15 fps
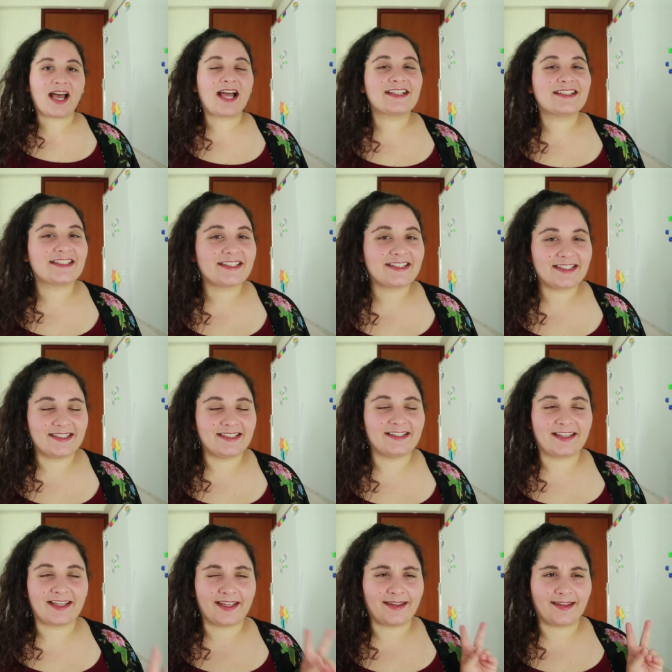I didn't eat
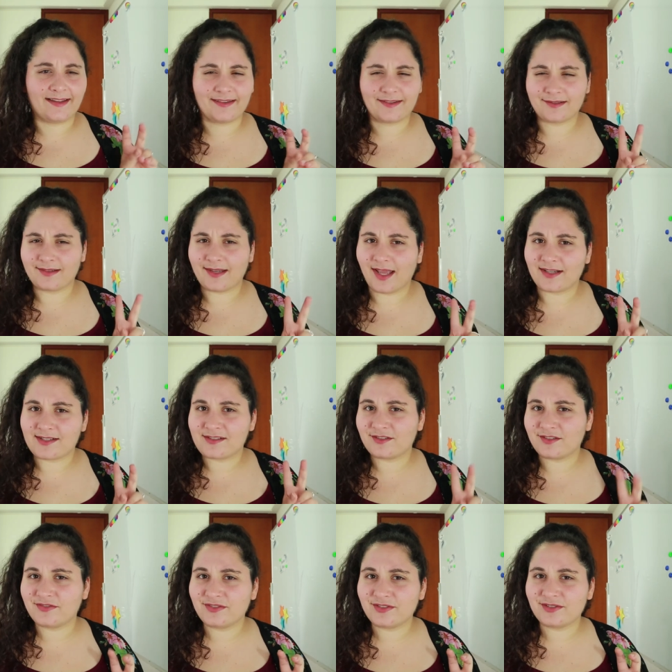like
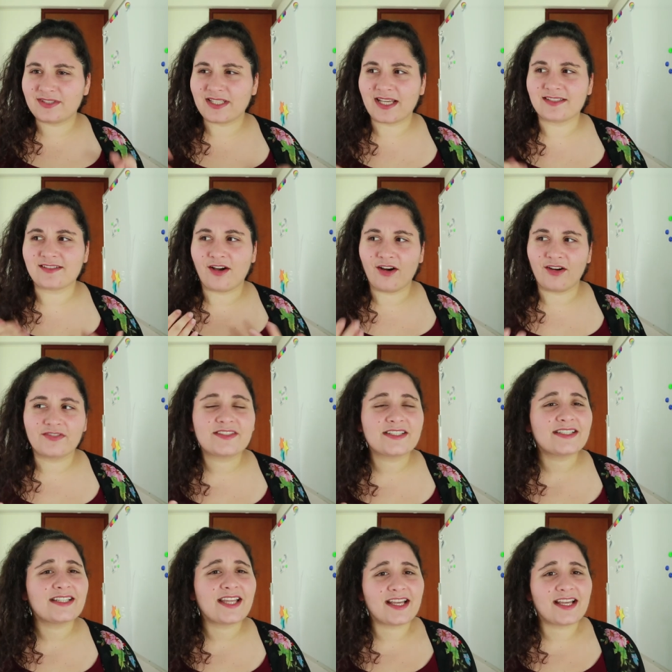international foods as often